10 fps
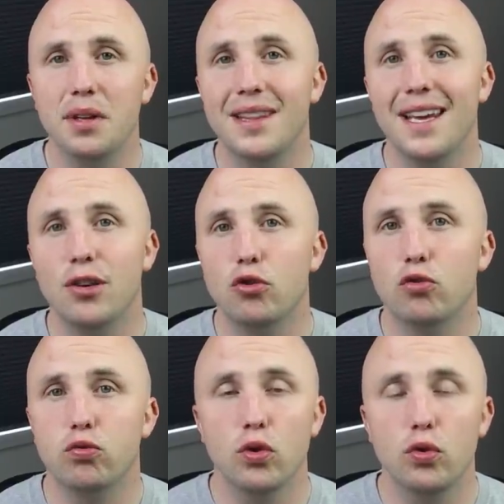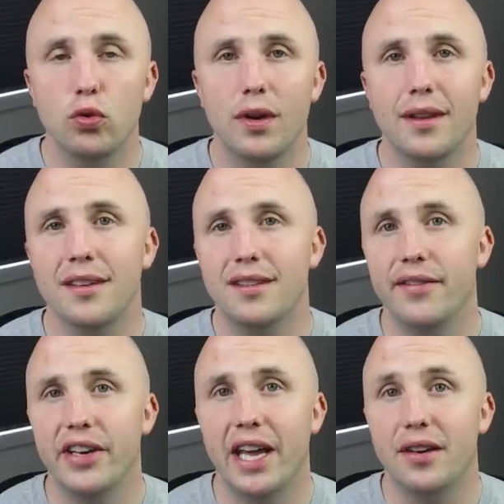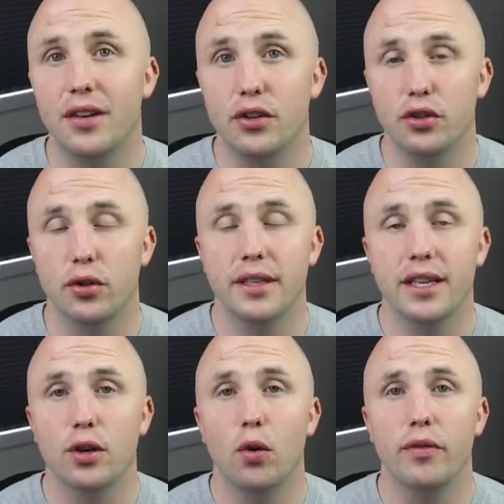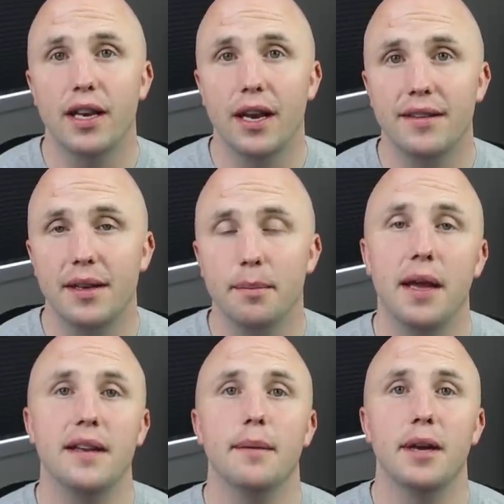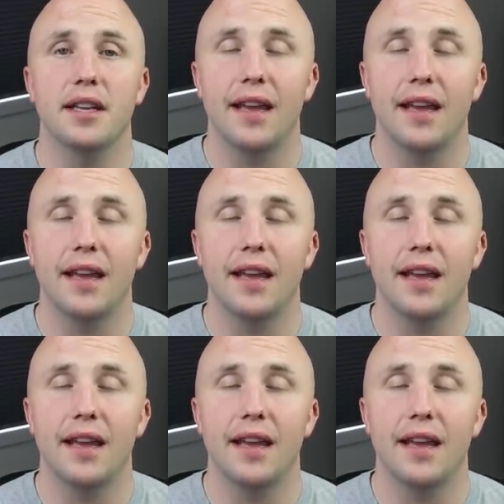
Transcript: but they grew the dividend during the COVID-19 pandemic.